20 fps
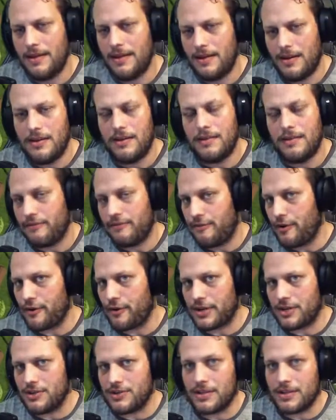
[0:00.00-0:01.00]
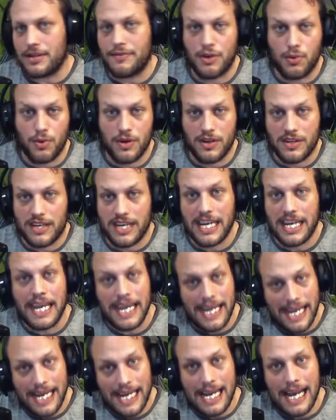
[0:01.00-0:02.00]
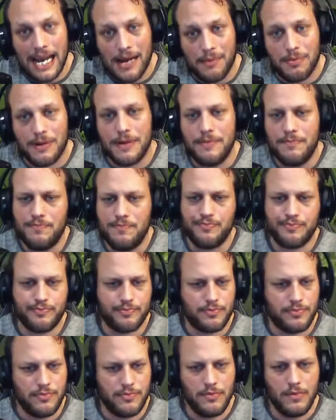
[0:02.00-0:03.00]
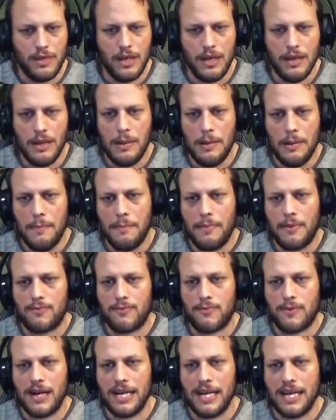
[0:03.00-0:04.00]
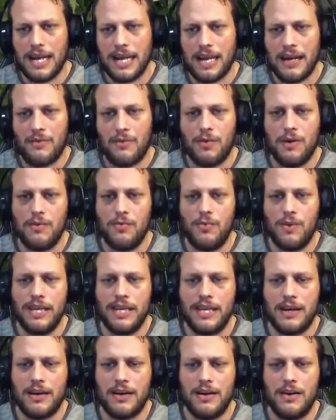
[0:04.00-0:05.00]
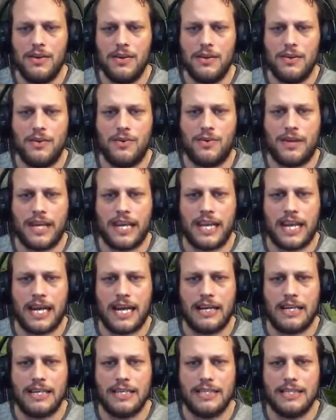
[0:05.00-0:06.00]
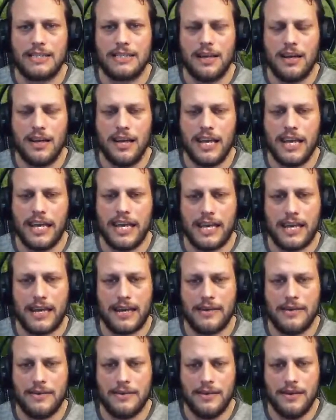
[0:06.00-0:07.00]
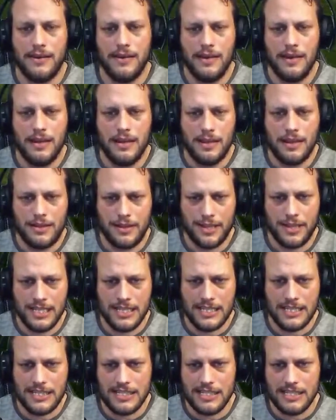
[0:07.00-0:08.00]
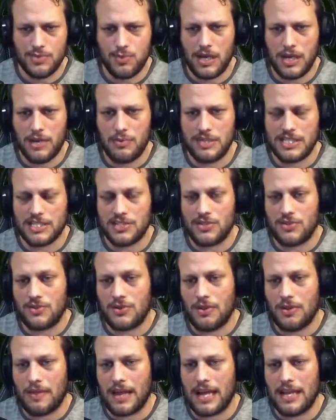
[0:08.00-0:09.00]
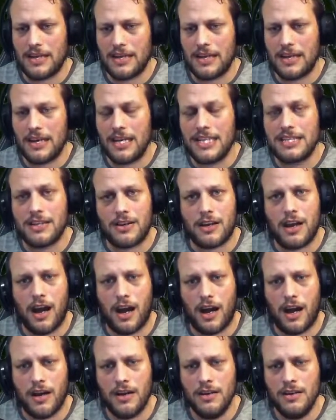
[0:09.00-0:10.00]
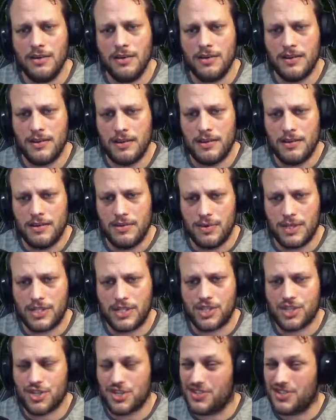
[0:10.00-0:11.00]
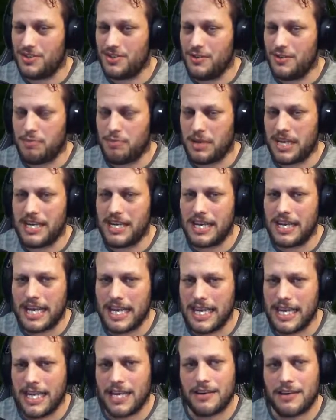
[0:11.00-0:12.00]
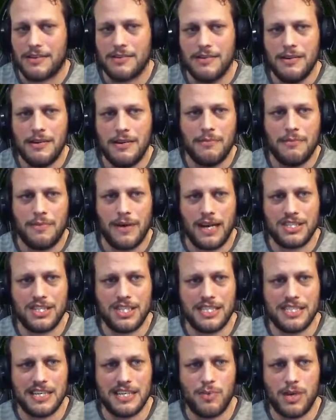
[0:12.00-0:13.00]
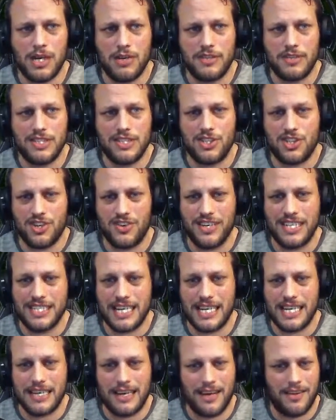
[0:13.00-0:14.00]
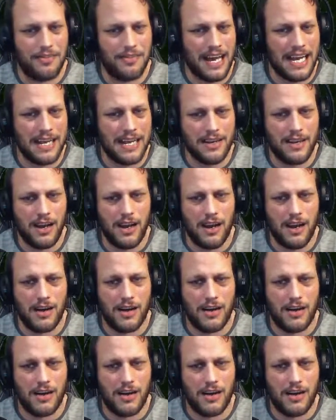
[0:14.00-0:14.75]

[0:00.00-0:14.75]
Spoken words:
Very good if you're working in cab. But right now, what we are looking at is here. This is where we saw that little car, which should have been here. But as you can see, we are in Giants Editor. That car